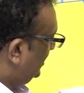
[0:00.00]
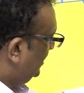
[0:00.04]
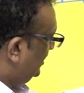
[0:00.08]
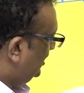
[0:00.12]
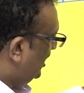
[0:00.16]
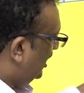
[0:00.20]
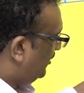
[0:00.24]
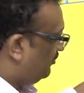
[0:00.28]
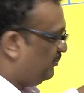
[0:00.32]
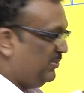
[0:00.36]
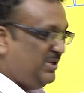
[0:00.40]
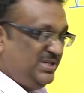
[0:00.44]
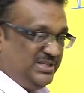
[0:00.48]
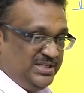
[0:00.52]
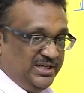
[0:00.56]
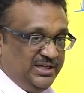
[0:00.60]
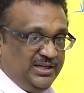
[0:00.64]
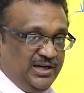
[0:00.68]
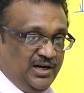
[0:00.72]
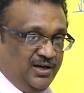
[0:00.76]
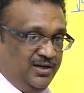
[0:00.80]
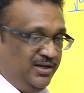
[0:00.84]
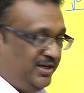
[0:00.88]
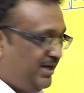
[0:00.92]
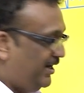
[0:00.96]
That means it
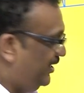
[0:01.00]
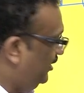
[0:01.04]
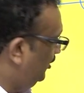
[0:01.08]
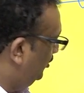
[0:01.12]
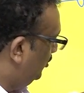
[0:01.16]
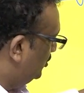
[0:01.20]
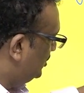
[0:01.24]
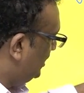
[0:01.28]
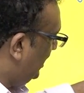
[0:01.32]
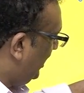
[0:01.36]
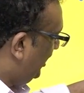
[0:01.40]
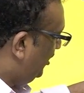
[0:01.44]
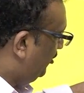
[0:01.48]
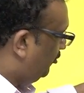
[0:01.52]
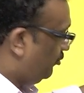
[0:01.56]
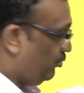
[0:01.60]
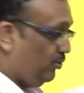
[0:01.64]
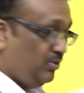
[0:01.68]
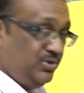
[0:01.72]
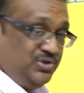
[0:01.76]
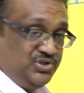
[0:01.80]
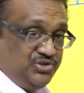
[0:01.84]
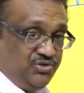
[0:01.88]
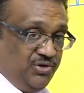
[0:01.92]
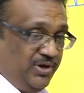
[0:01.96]
contains those
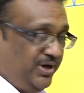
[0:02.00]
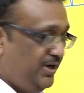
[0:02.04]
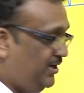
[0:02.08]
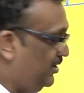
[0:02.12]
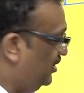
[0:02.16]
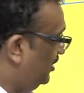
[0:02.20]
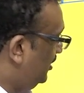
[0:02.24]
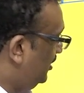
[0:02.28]
electrons, right?